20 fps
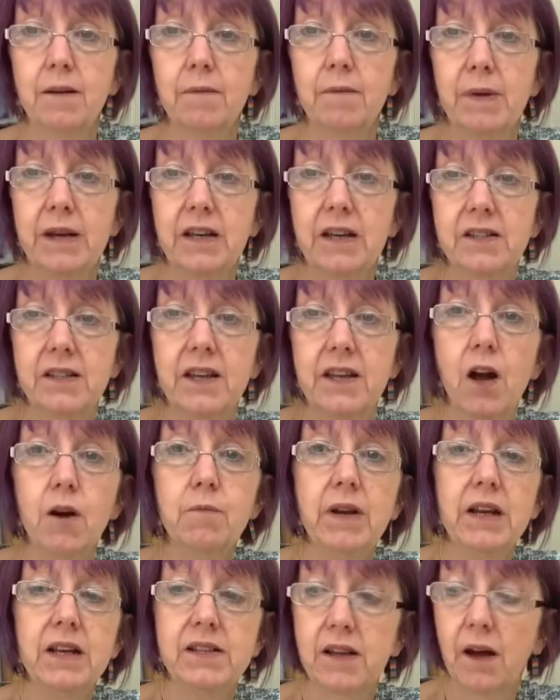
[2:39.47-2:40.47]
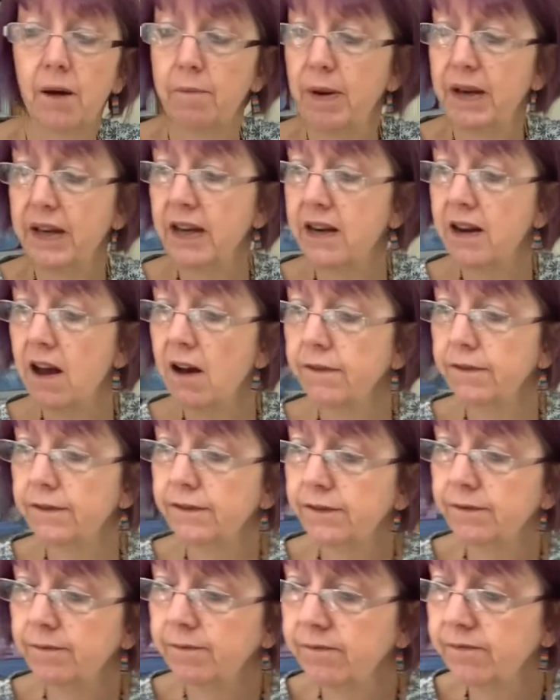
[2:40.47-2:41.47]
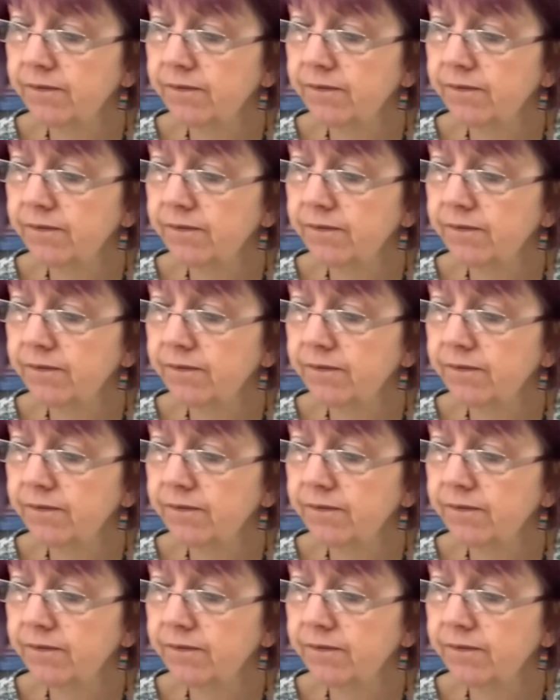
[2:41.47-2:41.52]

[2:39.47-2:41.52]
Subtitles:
because the openings are big enough.